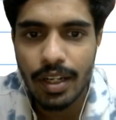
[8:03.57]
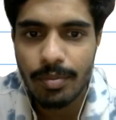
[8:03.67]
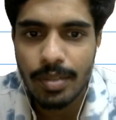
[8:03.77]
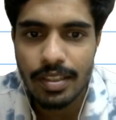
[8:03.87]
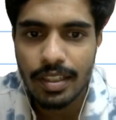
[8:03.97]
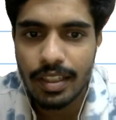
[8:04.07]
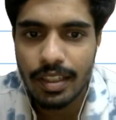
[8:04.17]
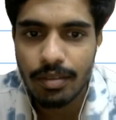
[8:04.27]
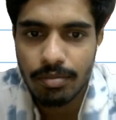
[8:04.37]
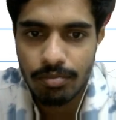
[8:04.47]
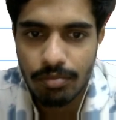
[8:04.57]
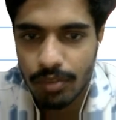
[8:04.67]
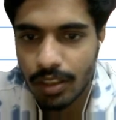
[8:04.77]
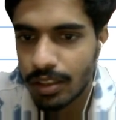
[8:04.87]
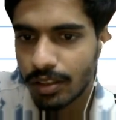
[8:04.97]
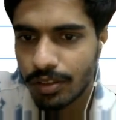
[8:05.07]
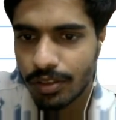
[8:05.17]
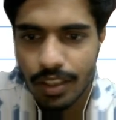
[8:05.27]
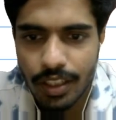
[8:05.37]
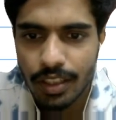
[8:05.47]
basically 1,
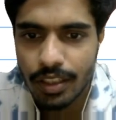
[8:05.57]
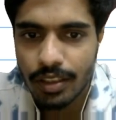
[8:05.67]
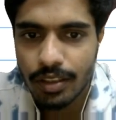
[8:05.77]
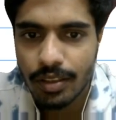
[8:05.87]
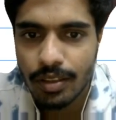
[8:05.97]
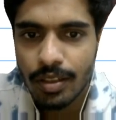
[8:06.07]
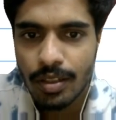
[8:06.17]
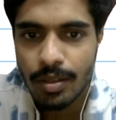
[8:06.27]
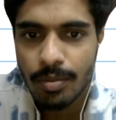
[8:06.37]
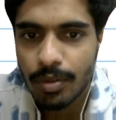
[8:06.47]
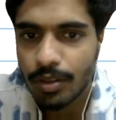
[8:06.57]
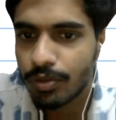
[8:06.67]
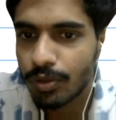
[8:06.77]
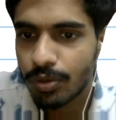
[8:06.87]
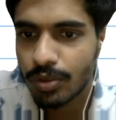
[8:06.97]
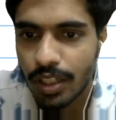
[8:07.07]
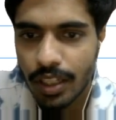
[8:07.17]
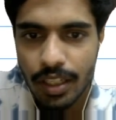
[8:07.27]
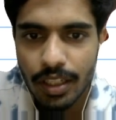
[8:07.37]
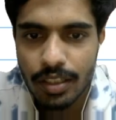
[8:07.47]
3 plus 4 2s are
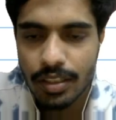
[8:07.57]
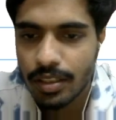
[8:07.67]
8,